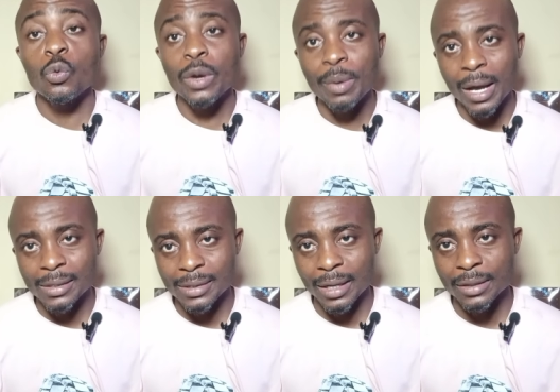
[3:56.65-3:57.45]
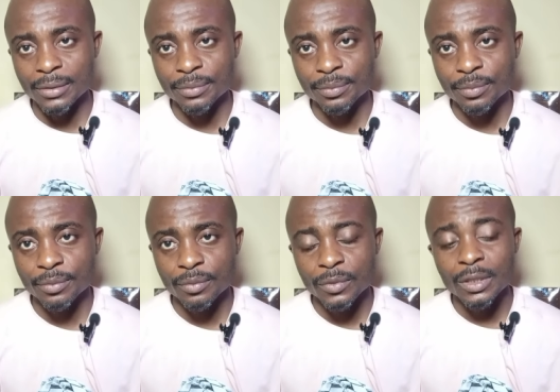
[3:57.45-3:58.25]
will be answered.
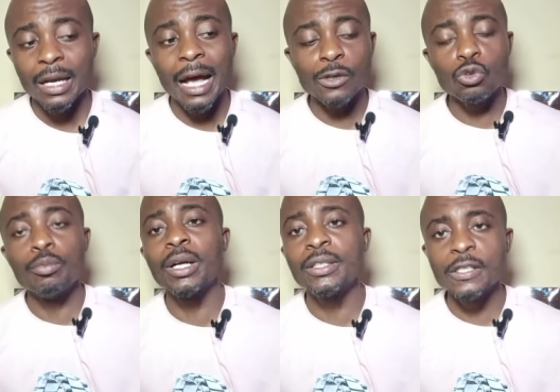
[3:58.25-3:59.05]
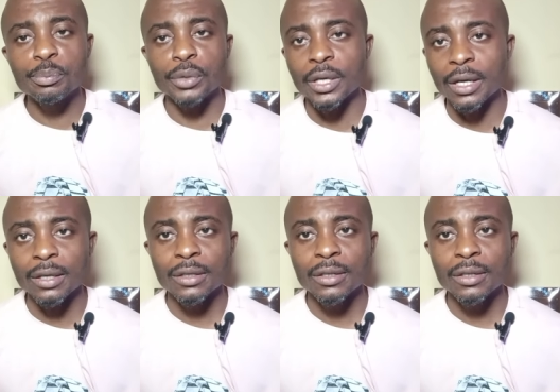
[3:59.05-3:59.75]
As you make this prayer,